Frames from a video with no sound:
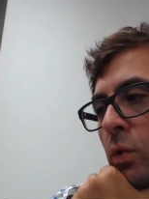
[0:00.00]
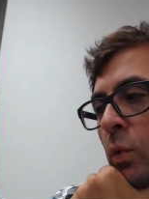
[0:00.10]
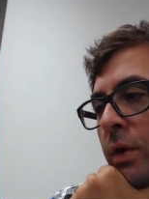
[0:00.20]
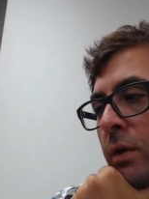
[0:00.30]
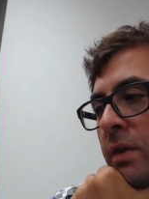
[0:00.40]

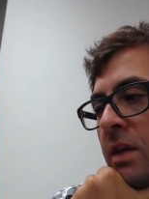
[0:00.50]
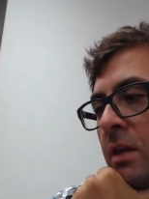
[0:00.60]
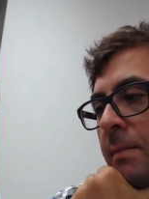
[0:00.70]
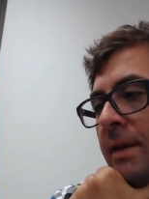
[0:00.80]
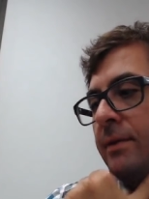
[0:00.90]
What are the
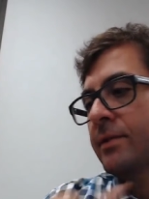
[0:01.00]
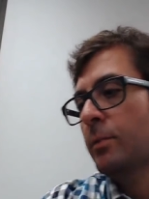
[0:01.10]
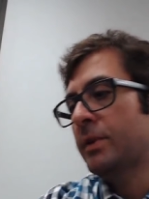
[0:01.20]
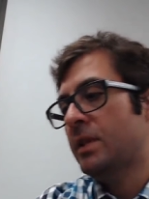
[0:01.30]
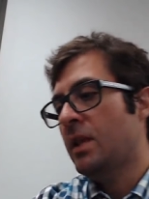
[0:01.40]
emails?
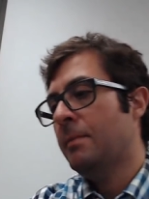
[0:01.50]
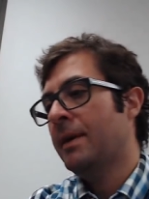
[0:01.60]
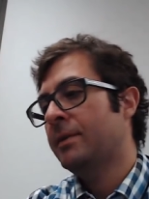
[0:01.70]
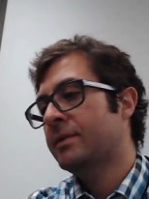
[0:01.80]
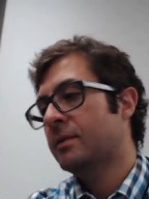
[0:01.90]
I'll put the
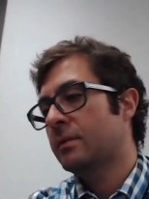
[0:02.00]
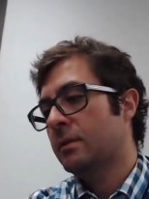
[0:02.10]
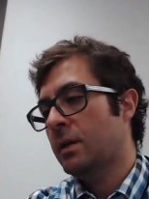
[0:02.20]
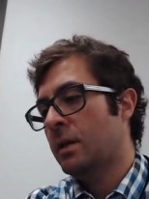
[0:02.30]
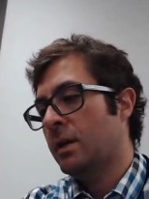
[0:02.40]
emails
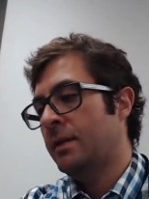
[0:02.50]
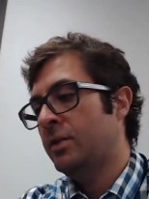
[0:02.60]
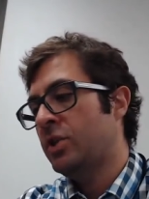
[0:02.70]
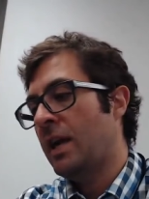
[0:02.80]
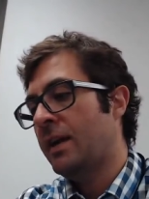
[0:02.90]
in
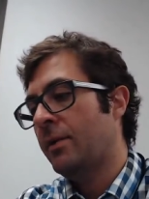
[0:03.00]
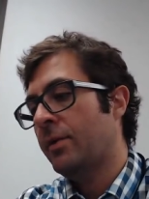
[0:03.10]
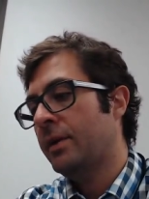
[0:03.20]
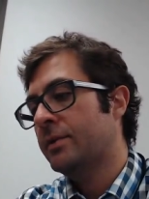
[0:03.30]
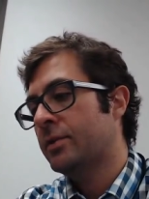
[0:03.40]
the chat area.